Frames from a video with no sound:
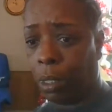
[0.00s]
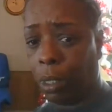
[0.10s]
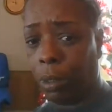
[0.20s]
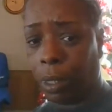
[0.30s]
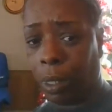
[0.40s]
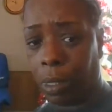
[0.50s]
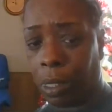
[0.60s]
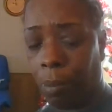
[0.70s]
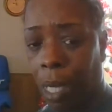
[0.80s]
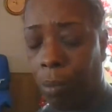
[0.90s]
and literally cuss
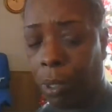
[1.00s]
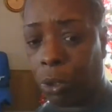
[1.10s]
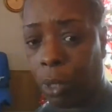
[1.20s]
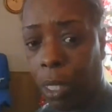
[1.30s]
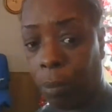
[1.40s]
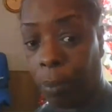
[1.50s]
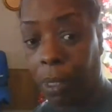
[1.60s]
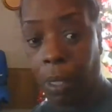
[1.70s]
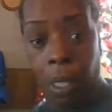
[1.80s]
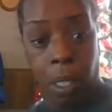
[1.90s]
them out when trying to
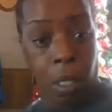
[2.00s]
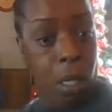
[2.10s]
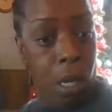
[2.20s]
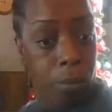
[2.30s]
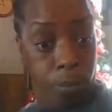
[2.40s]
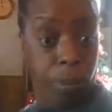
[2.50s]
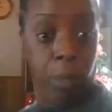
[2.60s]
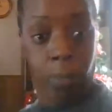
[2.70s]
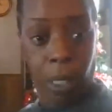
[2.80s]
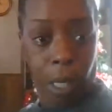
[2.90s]
be uh,
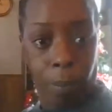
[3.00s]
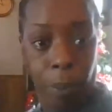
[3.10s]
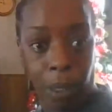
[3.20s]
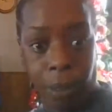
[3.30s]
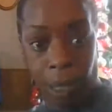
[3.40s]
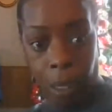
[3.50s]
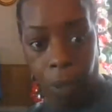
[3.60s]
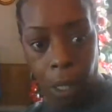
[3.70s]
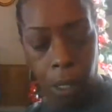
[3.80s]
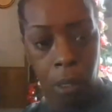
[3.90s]
be me, like be a
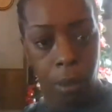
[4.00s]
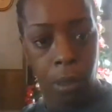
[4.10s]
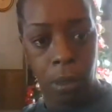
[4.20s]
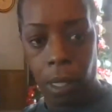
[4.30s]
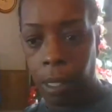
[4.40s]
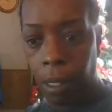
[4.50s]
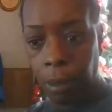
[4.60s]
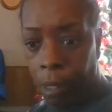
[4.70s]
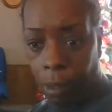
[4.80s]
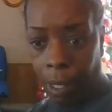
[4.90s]
diva. Hell
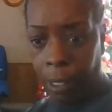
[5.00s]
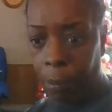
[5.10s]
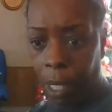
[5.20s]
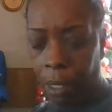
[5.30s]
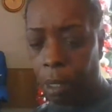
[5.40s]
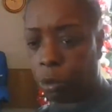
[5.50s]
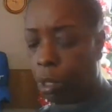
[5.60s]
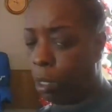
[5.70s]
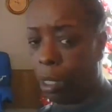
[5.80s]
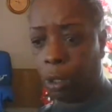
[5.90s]
no, ain't nobody gonna
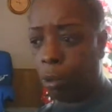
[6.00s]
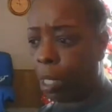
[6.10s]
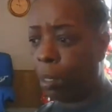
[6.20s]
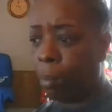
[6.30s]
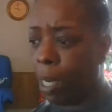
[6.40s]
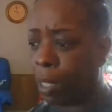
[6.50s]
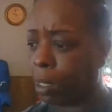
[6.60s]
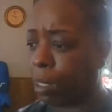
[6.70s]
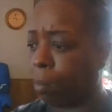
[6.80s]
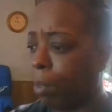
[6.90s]
uh-uh, don't come to my house
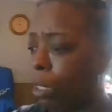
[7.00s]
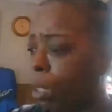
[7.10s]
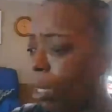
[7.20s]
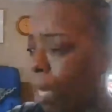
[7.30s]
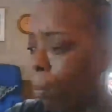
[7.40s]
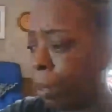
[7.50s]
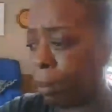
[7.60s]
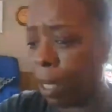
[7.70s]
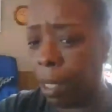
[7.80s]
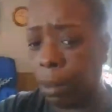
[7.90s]
cussing me or none of my
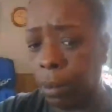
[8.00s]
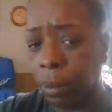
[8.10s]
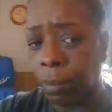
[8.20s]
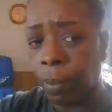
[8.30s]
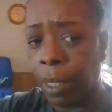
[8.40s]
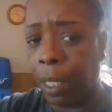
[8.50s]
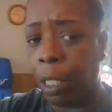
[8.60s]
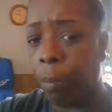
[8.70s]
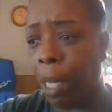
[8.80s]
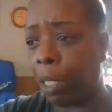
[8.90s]
people out. Ain't
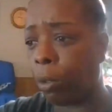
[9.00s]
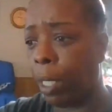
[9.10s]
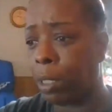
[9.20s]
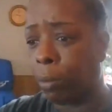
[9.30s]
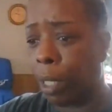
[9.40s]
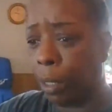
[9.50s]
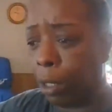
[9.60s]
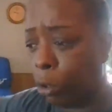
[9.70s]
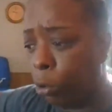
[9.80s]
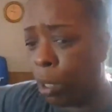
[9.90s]
nobody crazy around
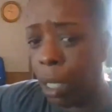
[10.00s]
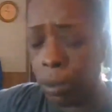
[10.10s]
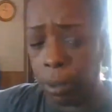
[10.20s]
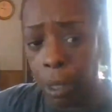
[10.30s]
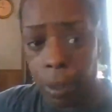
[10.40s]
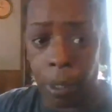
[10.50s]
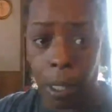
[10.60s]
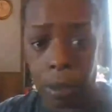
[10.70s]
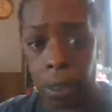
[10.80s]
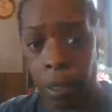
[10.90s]
here. Who you calling a nigger?
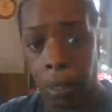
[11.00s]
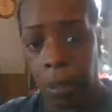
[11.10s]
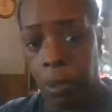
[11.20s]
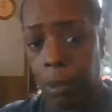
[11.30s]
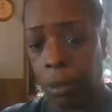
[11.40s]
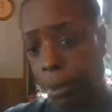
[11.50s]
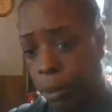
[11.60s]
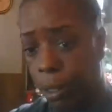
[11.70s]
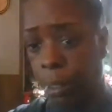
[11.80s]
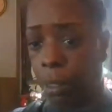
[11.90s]
I say,
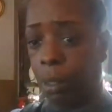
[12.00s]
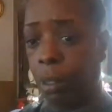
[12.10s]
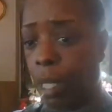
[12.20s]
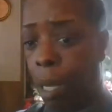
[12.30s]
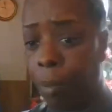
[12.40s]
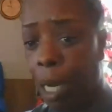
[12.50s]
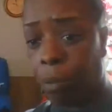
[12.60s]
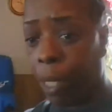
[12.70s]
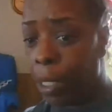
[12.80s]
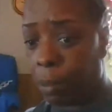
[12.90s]
shit, I'm not
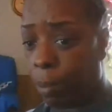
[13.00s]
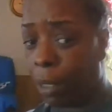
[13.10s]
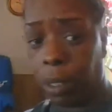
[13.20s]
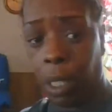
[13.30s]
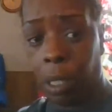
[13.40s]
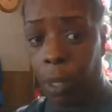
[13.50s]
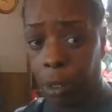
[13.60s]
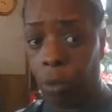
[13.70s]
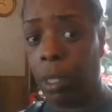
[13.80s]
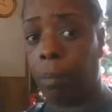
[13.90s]
racist, but I tell you what,
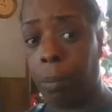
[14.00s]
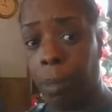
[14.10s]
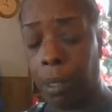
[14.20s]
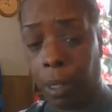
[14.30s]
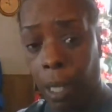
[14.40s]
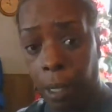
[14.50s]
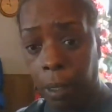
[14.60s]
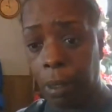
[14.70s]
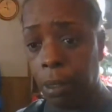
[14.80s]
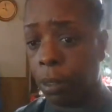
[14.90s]
don't let me be today.